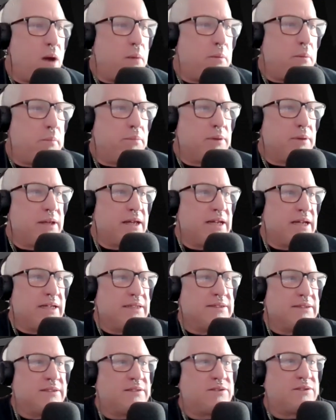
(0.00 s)

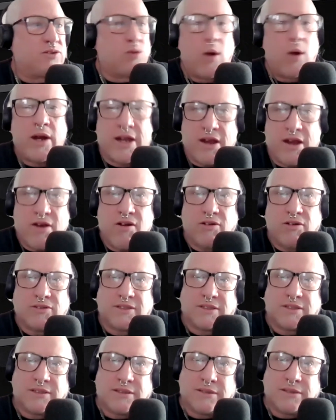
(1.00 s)
probably 20
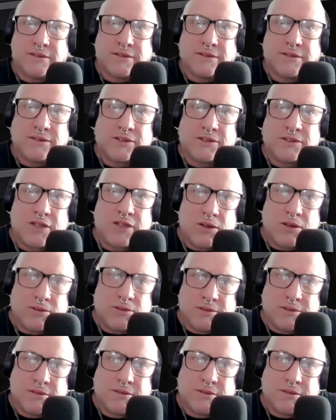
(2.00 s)
years or so.